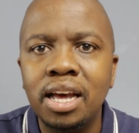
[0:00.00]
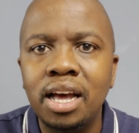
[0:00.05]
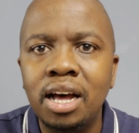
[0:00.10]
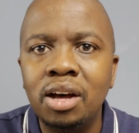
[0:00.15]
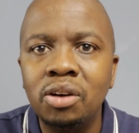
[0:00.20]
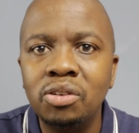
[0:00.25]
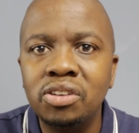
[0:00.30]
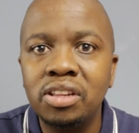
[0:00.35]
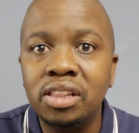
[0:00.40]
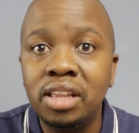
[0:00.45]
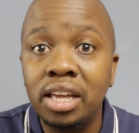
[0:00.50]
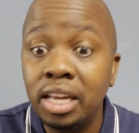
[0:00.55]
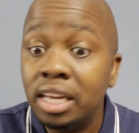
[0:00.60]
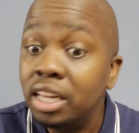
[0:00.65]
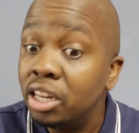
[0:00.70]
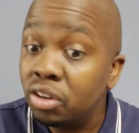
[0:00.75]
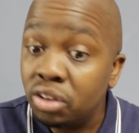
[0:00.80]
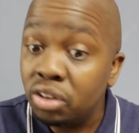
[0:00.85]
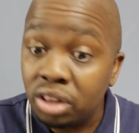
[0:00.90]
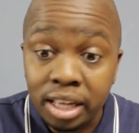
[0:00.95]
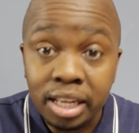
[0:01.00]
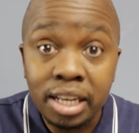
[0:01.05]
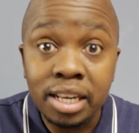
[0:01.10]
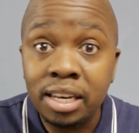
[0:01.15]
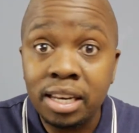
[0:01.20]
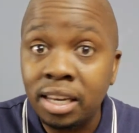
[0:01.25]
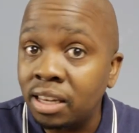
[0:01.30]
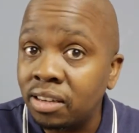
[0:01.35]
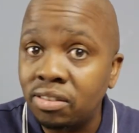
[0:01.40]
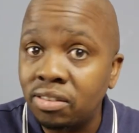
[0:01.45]
out there in the
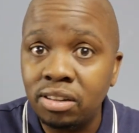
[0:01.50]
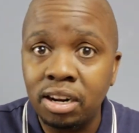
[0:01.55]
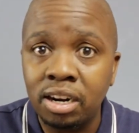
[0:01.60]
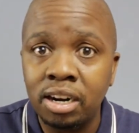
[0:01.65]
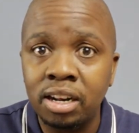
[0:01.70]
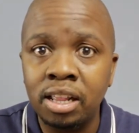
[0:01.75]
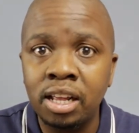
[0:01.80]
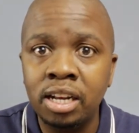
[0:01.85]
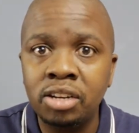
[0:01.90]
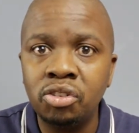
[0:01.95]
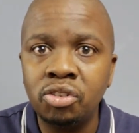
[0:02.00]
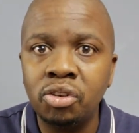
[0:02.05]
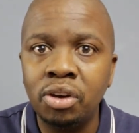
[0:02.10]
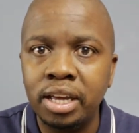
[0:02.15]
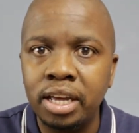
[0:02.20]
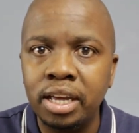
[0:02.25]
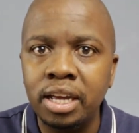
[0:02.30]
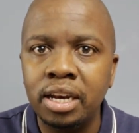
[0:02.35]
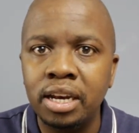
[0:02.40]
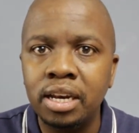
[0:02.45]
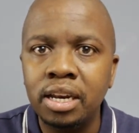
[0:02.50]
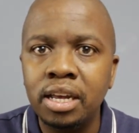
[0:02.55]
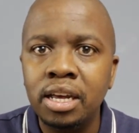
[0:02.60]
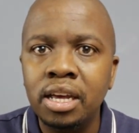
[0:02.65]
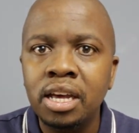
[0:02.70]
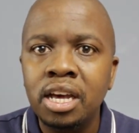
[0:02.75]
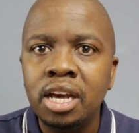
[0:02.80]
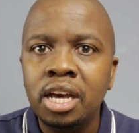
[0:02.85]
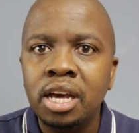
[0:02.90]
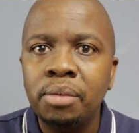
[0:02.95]
industry that you are in?
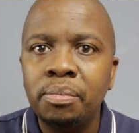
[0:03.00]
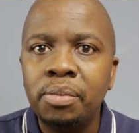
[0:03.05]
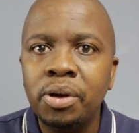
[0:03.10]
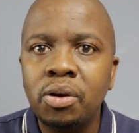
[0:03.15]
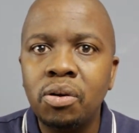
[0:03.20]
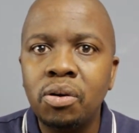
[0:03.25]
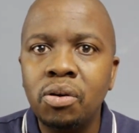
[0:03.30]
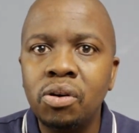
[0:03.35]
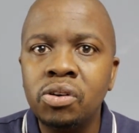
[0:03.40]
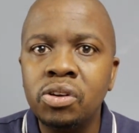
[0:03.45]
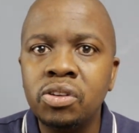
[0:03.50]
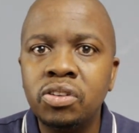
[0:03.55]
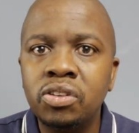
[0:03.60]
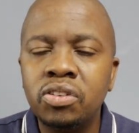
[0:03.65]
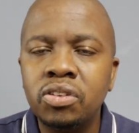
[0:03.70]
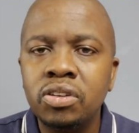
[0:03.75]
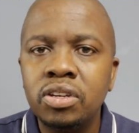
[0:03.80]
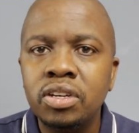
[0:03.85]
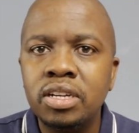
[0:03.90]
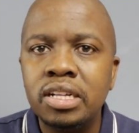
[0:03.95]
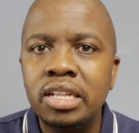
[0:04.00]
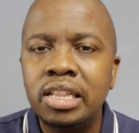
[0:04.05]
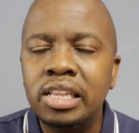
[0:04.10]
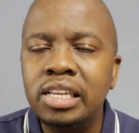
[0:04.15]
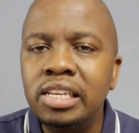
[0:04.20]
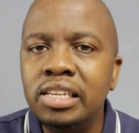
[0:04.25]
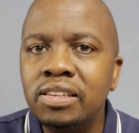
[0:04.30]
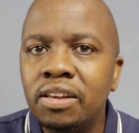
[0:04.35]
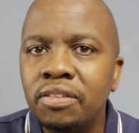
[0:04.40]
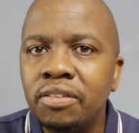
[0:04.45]
Because
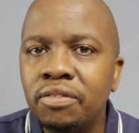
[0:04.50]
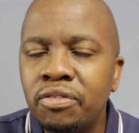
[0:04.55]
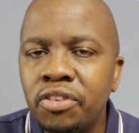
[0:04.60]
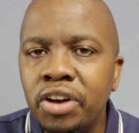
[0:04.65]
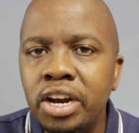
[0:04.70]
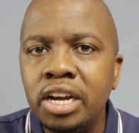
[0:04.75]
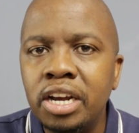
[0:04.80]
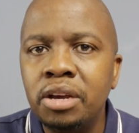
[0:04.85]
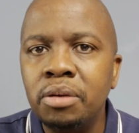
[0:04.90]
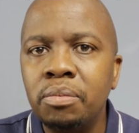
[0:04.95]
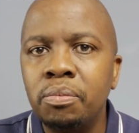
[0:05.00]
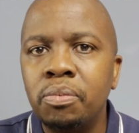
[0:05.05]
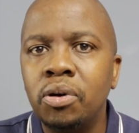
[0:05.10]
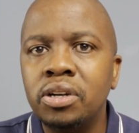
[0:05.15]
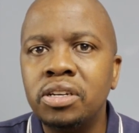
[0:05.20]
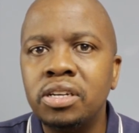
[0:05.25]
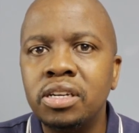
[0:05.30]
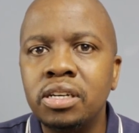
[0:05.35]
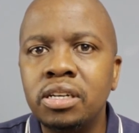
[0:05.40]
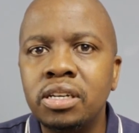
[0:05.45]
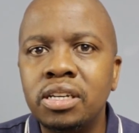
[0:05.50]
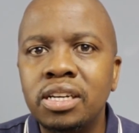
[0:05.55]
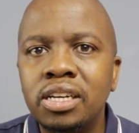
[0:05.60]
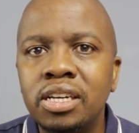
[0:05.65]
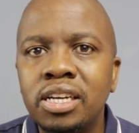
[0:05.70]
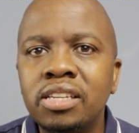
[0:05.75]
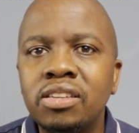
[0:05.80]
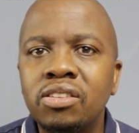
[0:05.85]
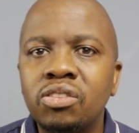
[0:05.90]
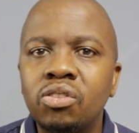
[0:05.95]
these are very important
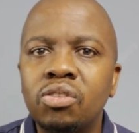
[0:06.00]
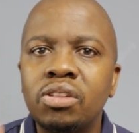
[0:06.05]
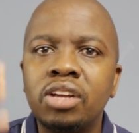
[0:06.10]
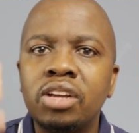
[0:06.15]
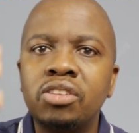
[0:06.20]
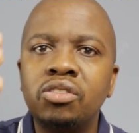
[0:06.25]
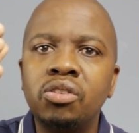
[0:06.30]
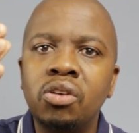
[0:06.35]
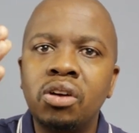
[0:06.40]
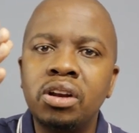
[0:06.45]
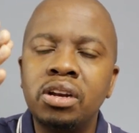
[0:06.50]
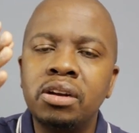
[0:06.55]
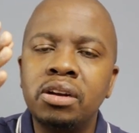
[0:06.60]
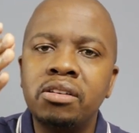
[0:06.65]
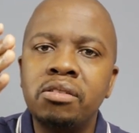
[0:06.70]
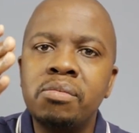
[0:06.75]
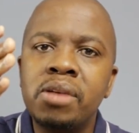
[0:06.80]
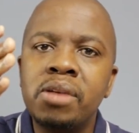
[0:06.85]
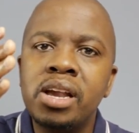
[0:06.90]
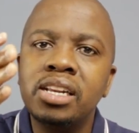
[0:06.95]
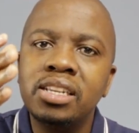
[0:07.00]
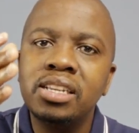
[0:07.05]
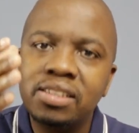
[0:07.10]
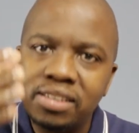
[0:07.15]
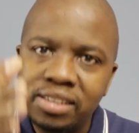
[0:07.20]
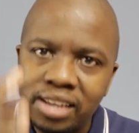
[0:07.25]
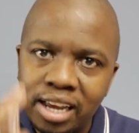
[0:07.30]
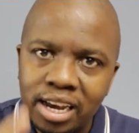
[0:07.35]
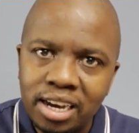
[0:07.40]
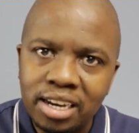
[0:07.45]
so that you don't remain
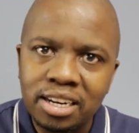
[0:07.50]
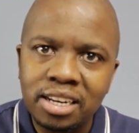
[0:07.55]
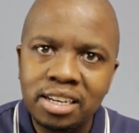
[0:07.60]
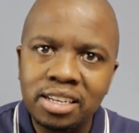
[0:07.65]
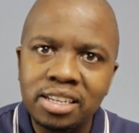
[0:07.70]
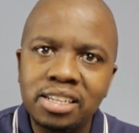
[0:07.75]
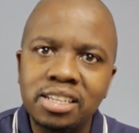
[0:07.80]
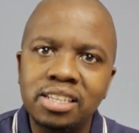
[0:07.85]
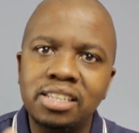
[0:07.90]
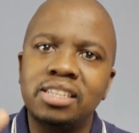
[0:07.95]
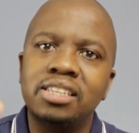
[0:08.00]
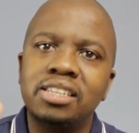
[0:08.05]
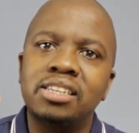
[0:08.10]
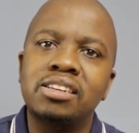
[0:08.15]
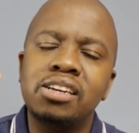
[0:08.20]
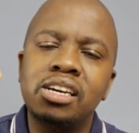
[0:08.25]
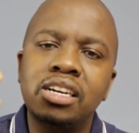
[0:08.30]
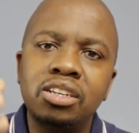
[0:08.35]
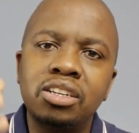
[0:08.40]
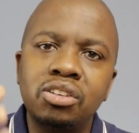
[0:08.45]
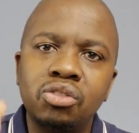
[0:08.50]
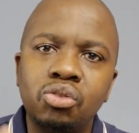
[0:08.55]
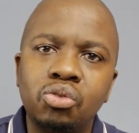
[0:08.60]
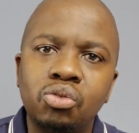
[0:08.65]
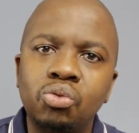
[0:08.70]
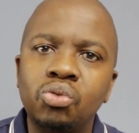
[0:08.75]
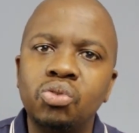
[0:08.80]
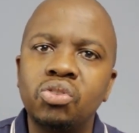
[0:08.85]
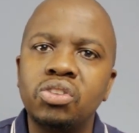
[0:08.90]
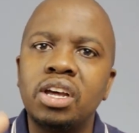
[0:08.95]
stagnant, trying to
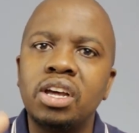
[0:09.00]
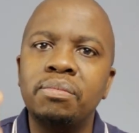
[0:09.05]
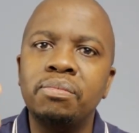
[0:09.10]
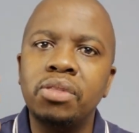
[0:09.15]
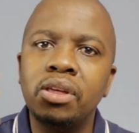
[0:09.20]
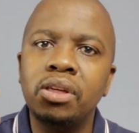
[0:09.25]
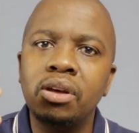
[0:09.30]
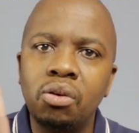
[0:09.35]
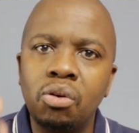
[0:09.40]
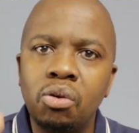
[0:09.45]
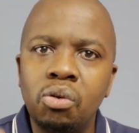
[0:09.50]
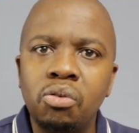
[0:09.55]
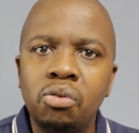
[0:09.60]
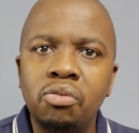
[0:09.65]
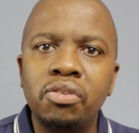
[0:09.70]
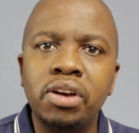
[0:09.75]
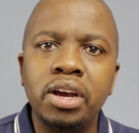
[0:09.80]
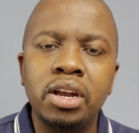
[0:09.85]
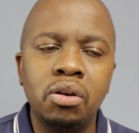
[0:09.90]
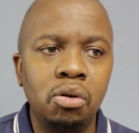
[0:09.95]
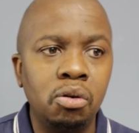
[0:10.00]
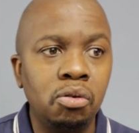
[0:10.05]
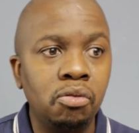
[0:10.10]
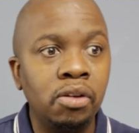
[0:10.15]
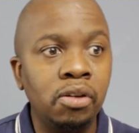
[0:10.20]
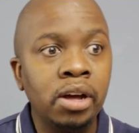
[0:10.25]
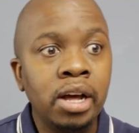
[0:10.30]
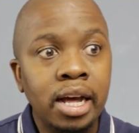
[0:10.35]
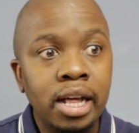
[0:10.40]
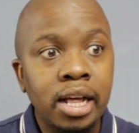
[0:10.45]
do something over and over,
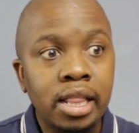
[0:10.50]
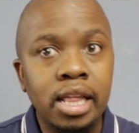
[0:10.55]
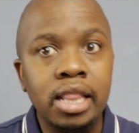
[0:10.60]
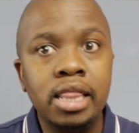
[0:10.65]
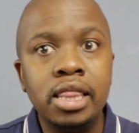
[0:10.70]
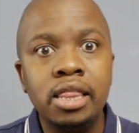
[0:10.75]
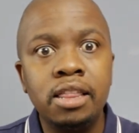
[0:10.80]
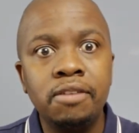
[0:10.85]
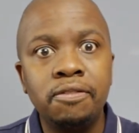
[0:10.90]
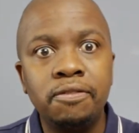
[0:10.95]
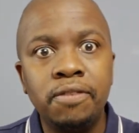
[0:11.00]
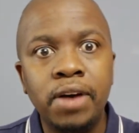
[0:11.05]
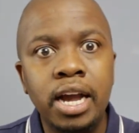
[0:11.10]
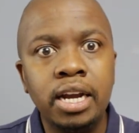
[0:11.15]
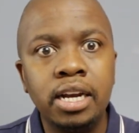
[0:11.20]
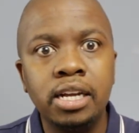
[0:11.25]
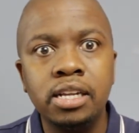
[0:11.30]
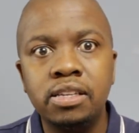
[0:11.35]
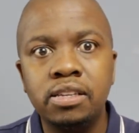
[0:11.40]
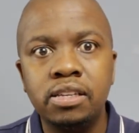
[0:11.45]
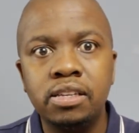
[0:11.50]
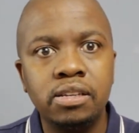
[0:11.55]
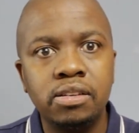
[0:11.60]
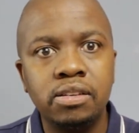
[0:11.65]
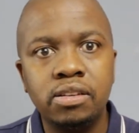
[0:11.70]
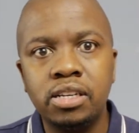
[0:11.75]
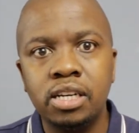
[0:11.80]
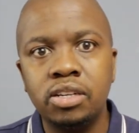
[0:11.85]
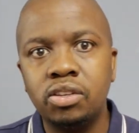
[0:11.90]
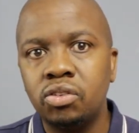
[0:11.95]
and then the finances
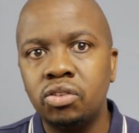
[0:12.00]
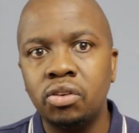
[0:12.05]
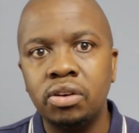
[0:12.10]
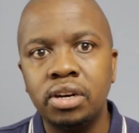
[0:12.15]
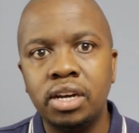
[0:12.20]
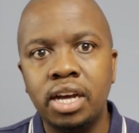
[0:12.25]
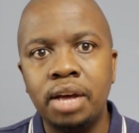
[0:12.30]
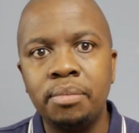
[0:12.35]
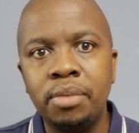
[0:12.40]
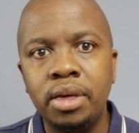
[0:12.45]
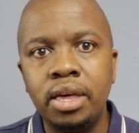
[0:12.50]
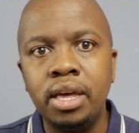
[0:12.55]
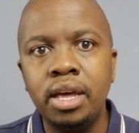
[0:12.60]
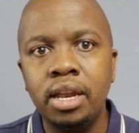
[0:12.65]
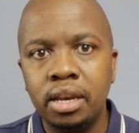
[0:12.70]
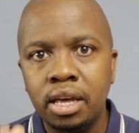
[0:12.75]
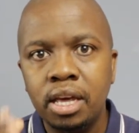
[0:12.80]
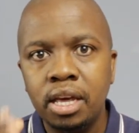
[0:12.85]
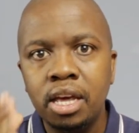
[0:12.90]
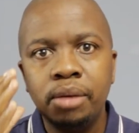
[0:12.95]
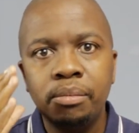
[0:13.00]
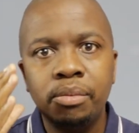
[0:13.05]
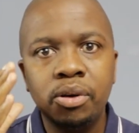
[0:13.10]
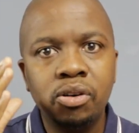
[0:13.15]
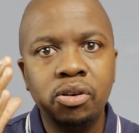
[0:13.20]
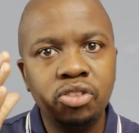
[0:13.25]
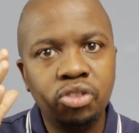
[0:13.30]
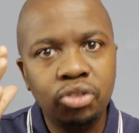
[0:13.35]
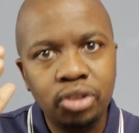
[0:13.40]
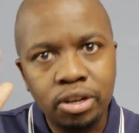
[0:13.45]
just don't come in
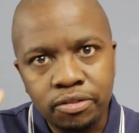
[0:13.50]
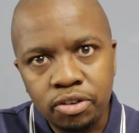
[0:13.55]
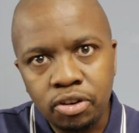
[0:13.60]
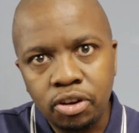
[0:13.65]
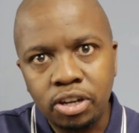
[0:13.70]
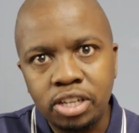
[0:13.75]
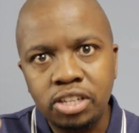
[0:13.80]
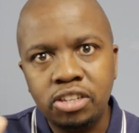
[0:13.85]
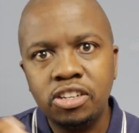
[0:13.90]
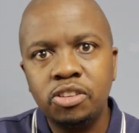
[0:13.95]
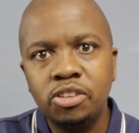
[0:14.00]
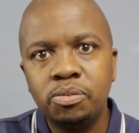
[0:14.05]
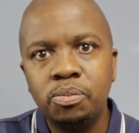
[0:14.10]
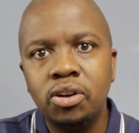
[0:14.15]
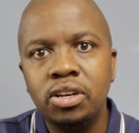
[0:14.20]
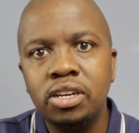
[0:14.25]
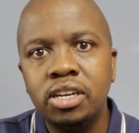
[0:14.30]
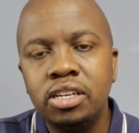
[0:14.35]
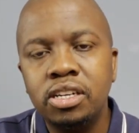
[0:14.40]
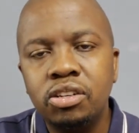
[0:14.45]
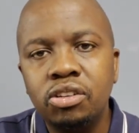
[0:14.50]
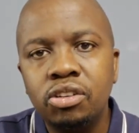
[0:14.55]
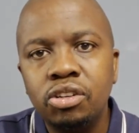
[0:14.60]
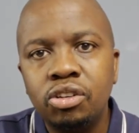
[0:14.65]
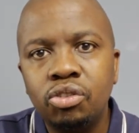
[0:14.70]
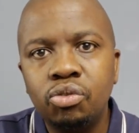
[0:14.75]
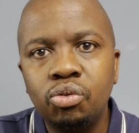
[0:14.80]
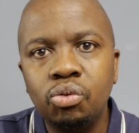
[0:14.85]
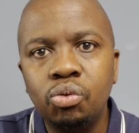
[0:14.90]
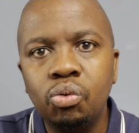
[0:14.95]
because you have not responded
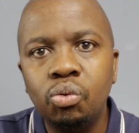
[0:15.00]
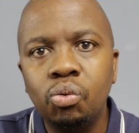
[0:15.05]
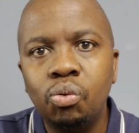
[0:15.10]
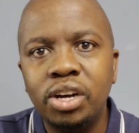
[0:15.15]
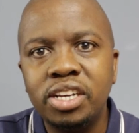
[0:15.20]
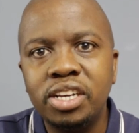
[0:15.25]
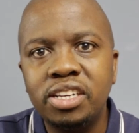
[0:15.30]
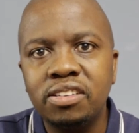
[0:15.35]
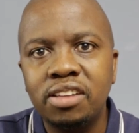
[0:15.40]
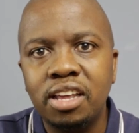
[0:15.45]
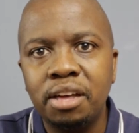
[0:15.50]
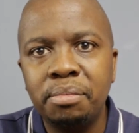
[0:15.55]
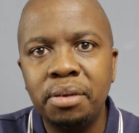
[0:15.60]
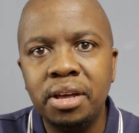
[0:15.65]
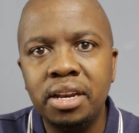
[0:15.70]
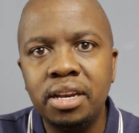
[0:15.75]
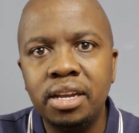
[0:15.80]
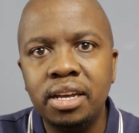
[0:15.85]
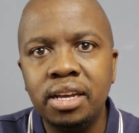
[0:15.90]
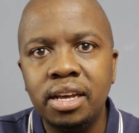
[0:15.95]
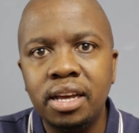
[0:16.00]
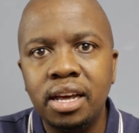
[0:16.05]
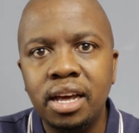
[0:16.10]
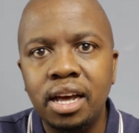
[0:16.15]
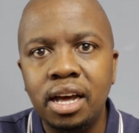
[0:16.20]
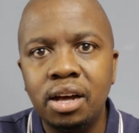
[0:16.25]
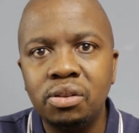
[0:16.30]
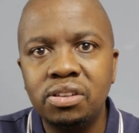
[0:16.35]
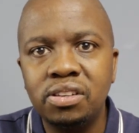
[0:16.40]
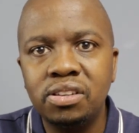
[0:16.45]
to what is happening
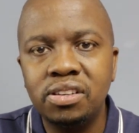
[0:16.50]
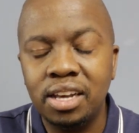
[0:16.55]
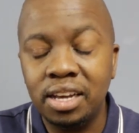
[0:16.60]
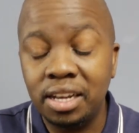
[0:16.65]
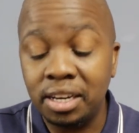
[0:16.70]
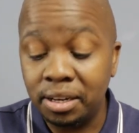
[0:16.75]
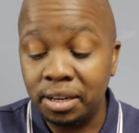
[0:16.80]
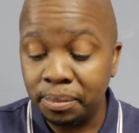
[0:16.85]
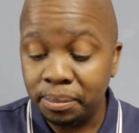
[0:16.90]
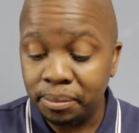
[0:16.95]
outside.